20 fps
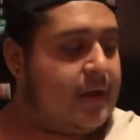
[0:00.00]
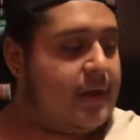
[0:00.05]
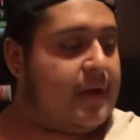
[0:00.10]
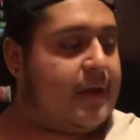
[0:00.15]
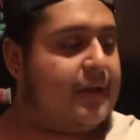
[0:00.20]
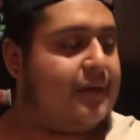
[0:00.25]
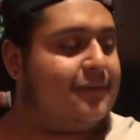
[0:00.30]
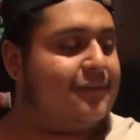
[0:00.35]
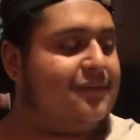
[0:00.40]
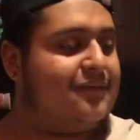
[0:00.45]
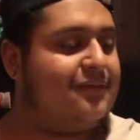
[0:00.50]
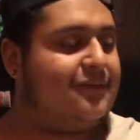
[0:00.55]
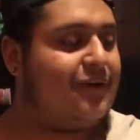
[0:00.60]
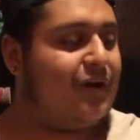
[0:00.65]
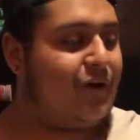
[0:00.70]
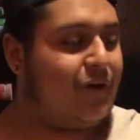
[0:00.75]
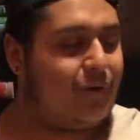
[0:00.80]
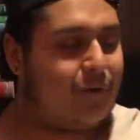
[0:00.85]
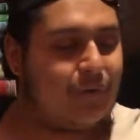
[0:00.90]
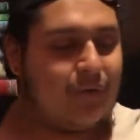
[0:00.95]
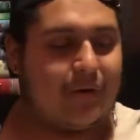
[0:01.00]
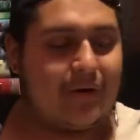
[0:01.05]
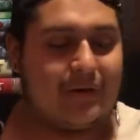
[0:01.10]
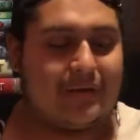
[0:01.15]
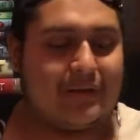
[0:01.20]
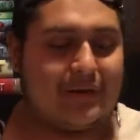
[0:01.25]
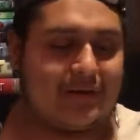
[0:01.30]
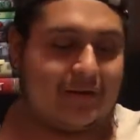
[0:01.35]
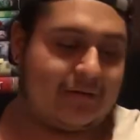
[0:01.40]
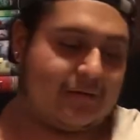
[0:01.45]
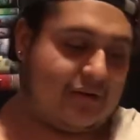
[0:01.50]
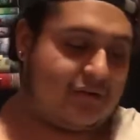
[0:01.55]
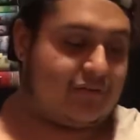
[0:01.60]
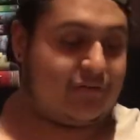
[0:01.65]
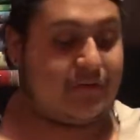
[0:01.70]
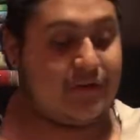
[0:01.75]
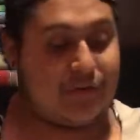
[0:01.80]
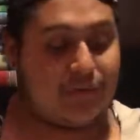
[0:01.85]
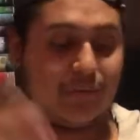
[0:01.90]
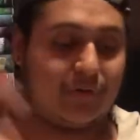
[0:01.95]
And so like there's
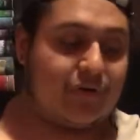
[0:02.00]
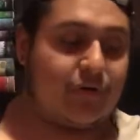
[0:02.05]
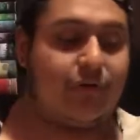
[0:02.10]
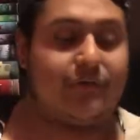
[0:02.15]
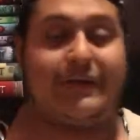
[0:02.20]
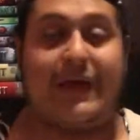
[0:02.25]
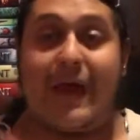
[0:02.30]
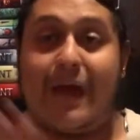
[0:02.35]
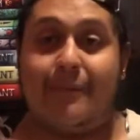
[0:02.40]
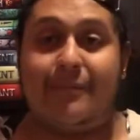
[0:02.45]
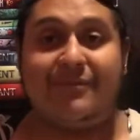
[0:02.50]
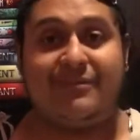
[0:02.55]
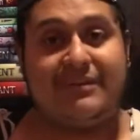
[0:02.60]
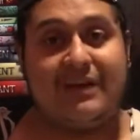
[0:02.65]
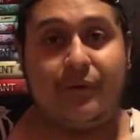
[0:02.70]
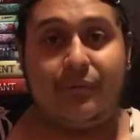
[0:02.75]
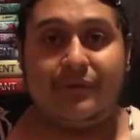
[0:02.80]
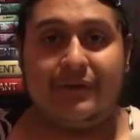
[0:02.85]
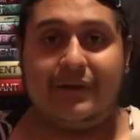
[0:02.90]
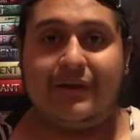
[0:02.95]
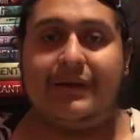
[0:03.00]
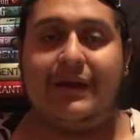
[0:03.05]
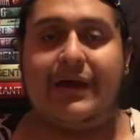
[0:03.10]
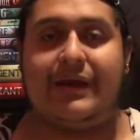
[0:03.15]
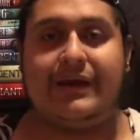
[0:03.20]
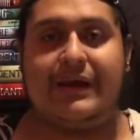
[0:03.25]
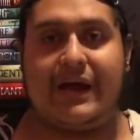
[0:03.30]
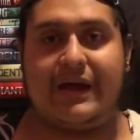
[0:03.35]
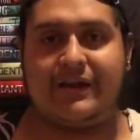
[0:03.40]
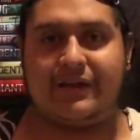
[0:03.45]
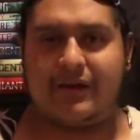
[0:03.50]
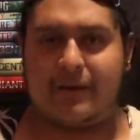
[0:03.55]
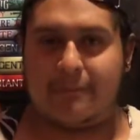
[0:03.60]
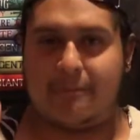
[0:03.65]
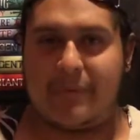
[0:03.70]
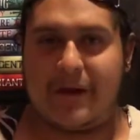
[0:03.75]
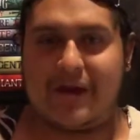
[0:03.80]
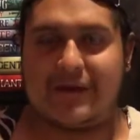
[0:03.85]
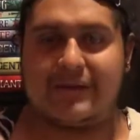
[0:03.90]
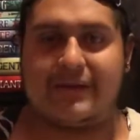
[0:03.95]
another one called Amaz Outlet. I kind of
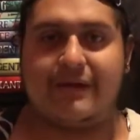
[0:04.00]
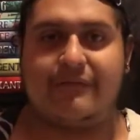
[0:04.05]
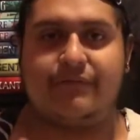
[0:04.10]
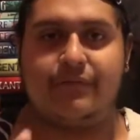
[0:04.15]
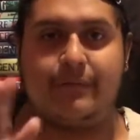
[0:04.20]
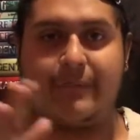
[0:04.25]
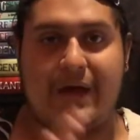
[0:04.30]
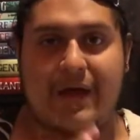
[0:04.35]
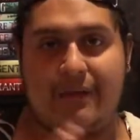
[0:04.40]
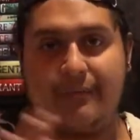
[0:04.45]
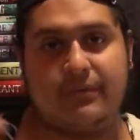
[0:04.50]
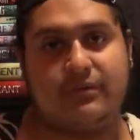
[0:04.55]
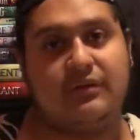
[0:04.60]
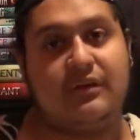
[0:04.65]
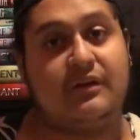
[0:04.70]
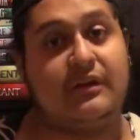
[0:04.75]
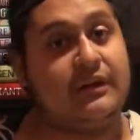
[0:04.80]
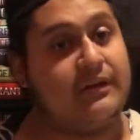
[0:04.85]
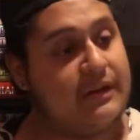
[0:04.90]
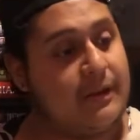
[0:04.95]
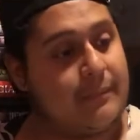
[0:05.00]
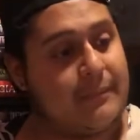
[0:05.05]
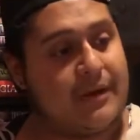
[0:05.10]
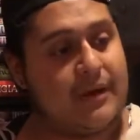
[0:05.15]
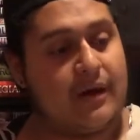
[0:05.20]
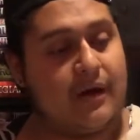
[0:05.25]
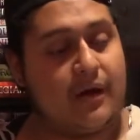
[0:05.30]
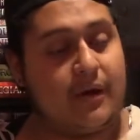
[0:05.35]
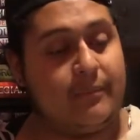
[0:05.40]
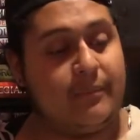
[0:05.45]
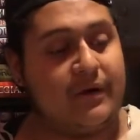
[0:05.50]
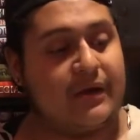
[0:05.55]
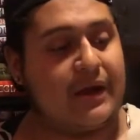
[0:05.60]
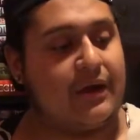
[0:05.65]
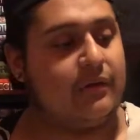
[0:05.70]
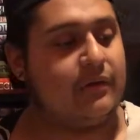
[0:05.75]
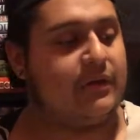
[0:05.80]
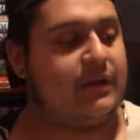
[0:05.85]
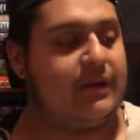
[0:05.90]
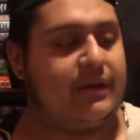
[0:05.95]
combined that from Amazon and Book
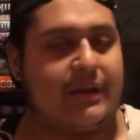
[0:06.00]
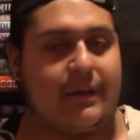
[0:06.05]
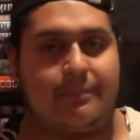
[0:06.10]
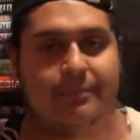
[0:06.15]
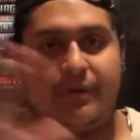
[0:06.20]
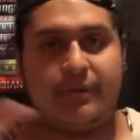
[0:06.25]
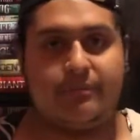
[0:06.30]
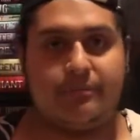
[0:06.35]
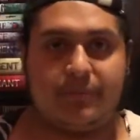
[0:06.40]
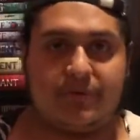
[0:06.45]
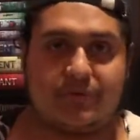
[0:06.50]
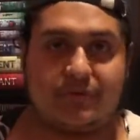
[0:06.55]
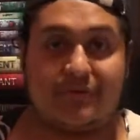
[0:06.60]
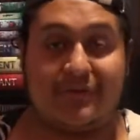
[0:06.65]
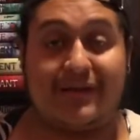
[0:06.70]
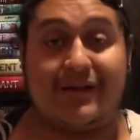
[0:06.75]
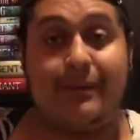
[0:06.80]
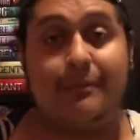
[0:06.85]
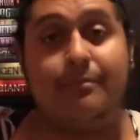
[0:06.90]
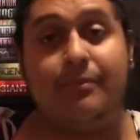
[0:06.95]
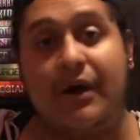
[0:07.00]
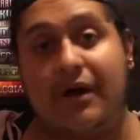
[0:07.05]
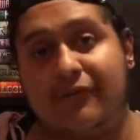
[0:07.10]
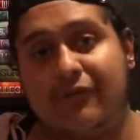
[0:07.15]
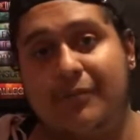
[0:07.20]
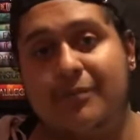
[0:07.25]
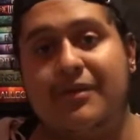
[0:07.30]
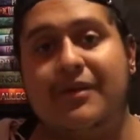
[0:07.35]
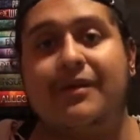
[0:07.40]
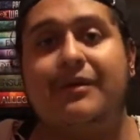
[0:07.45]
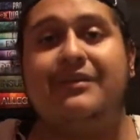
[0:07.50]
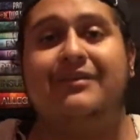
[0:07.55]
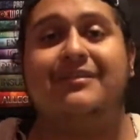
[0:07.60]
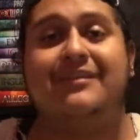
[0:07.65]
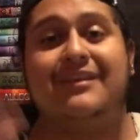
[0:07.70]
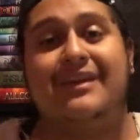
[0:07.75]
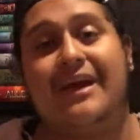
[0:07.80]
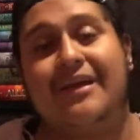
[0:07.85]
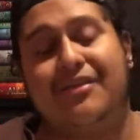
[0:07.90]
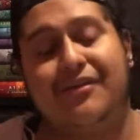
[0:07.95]
Outlet, and I put books that I bought from there
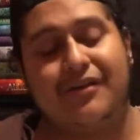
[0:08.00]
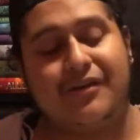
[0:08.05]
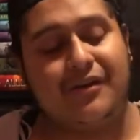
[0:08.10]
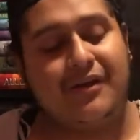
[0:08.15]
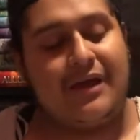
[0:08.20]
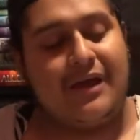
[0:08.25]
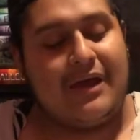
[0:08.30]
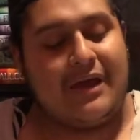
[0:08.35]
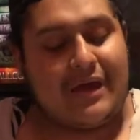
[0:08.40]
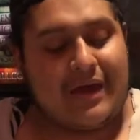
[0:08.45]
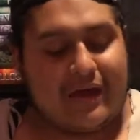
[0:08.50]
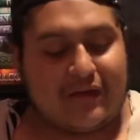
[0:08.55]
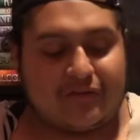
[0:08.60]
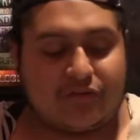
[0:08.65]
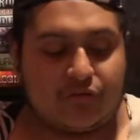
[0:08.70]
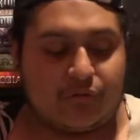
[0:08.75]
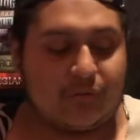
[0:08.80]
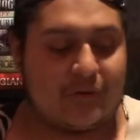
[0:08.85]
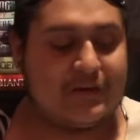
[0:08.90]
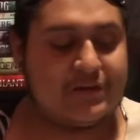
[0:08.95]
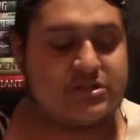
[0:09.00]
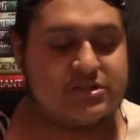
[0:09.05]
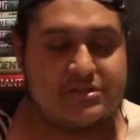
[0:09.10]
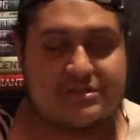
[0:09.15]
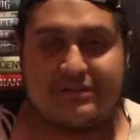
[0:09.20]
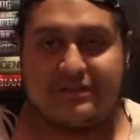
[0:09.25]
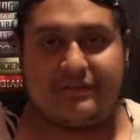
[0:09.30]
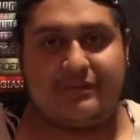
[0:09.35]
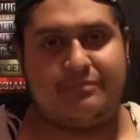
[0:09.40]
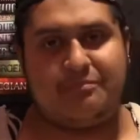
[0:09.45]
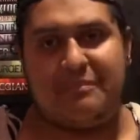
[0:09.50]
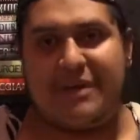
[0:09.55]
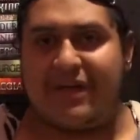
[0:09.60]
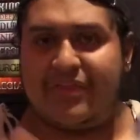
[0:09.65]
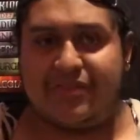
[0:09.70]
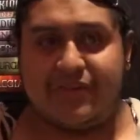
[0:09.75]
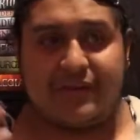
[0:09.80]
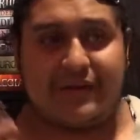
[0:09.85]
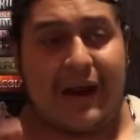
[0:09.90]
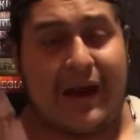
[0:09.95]
together. And so it, this
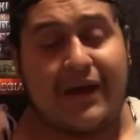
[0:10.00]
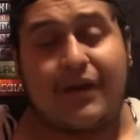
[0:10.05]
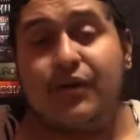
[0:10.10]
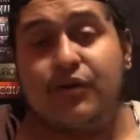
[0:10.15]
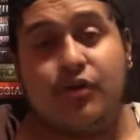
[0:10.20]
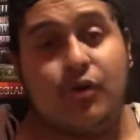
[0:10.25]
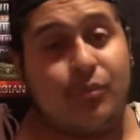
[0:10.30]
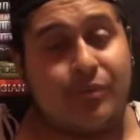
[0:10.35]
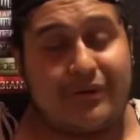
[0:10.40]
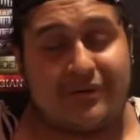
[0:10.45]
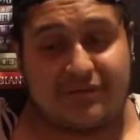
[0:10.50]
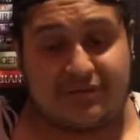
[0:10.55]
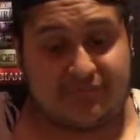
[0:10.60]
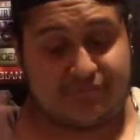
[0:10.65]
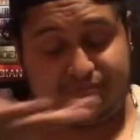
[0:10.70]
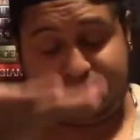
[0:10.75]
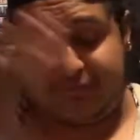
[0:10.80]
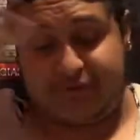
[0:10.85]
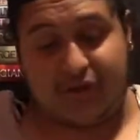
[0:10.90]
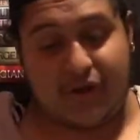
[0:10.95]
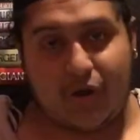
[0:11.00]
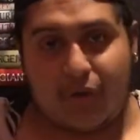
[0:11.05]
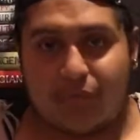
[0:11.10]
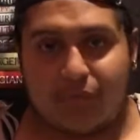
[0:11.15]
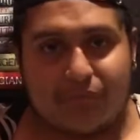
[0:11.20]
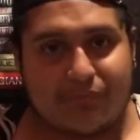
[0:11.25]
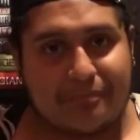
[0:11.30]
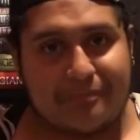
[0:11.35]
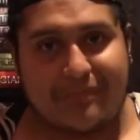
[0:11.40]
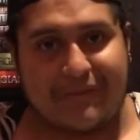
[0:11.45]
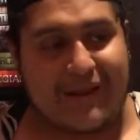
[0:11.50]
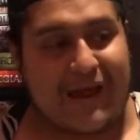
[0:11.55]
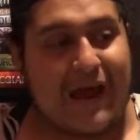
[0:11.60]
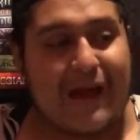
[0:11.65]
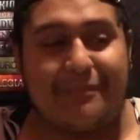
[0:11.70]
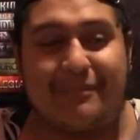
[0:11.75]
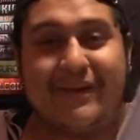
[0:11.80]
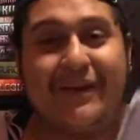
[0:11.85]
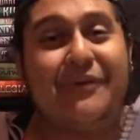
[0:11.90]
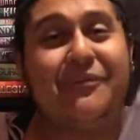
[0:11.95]
method, I don't know what's, you know, been
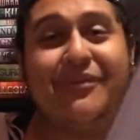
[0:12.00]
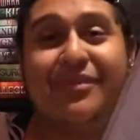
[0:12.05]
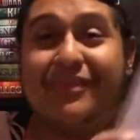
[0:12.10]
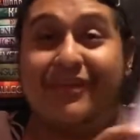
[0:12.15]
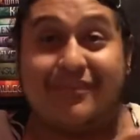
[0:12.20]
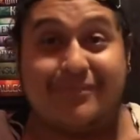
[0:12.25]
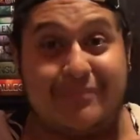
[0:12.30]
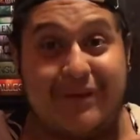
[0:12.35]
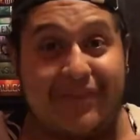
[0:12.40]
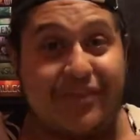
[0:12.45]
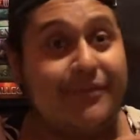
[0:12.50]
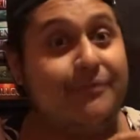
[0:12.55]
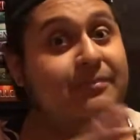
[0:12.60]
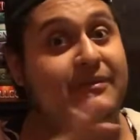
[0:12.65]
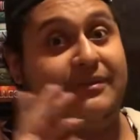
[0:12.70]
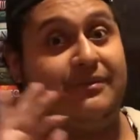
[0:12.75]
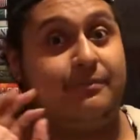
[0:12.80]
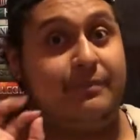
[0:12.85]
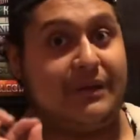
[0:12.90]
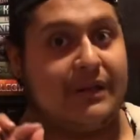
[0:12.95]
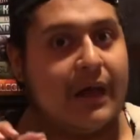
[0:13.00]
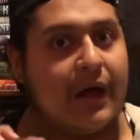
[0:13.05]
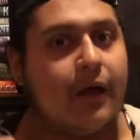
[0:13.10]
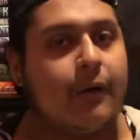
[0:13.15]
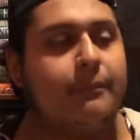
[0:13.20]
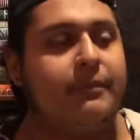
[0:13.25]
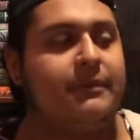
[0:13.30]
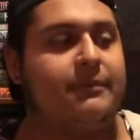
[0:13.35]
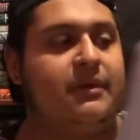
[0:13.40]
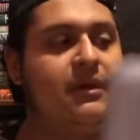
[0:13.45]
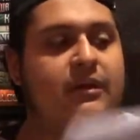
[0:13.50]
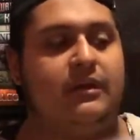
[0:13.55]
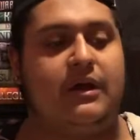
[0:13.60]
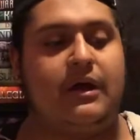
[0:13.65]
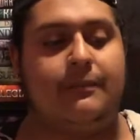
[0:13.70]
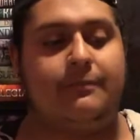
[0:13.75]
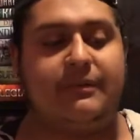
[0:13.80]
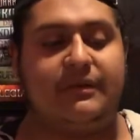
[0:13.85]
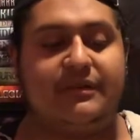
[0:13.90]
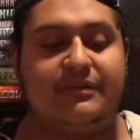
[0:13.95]
happening with this method, but it's been helping me a
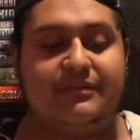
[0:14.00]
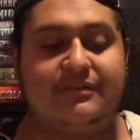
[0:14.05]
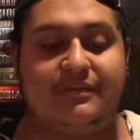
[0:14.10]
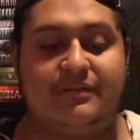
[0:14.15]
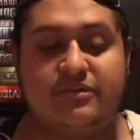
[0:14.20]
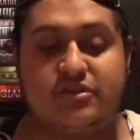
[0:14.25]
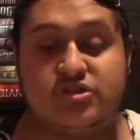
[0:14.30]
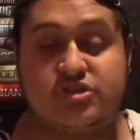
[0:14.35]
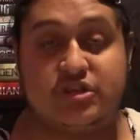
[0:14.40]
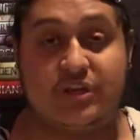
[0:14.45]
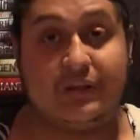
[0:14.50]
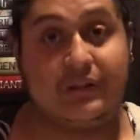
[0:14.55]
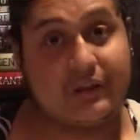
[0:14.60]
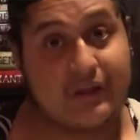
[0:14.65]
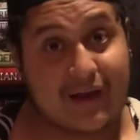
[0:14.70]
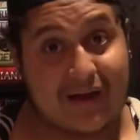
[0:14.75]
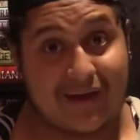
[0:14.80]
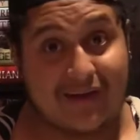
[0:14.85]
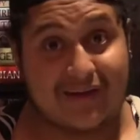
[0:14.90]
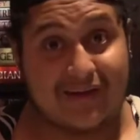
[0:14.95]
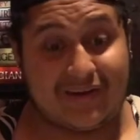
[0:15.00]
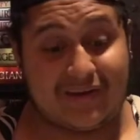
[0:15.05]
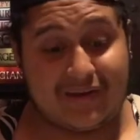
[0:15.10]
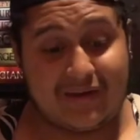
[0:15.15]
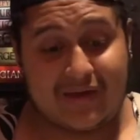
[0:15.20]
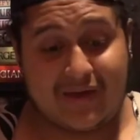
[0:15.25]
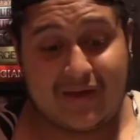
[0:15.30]
lot, because since July